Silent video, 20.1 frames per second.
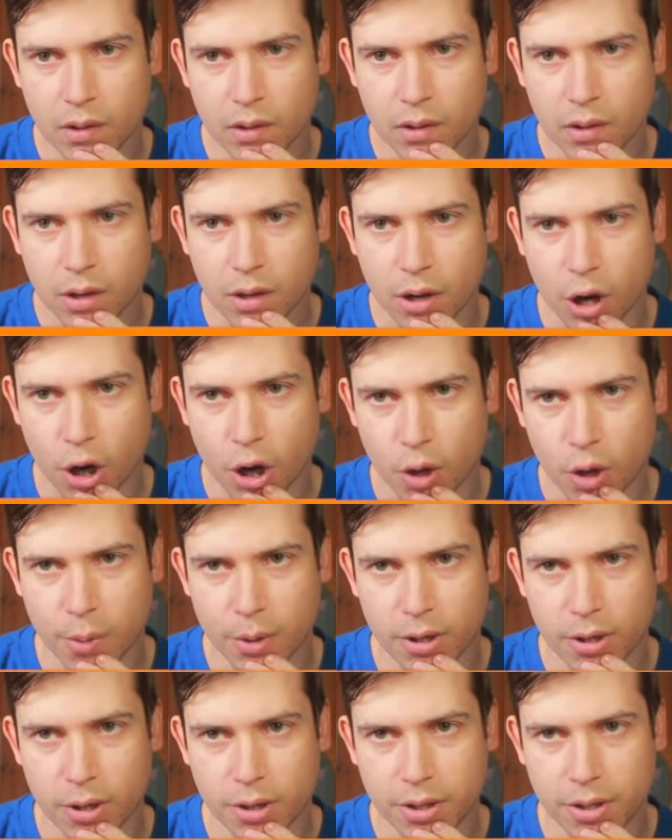
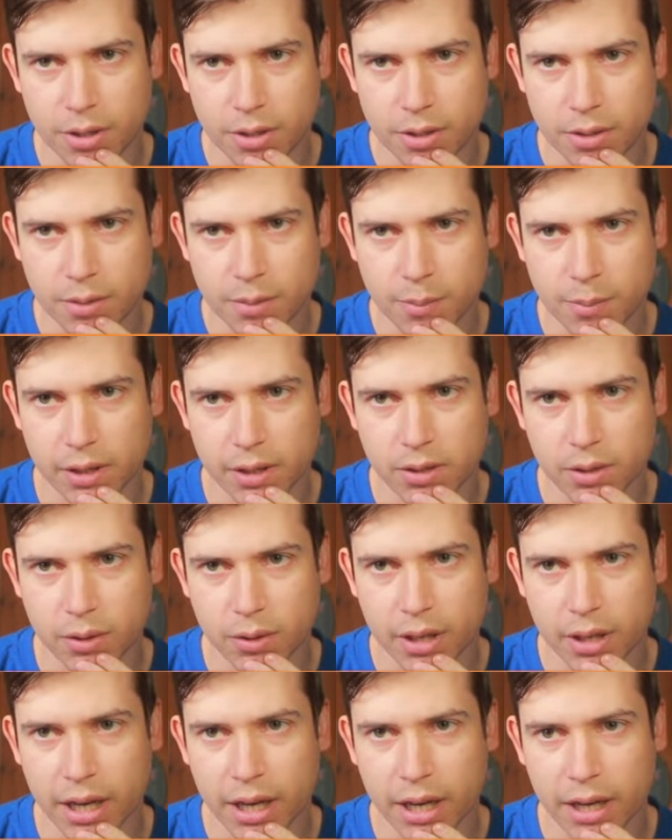Herbert, but it's
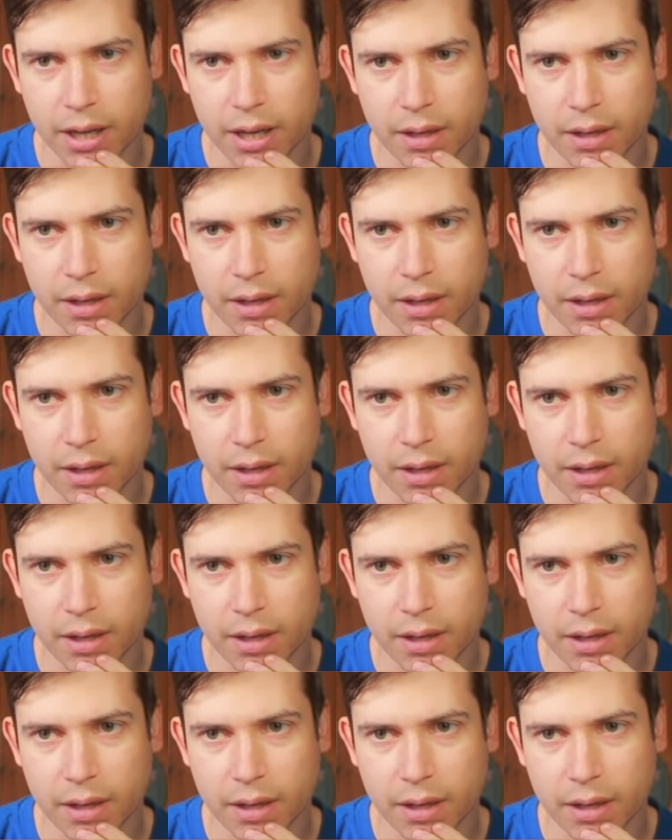okay.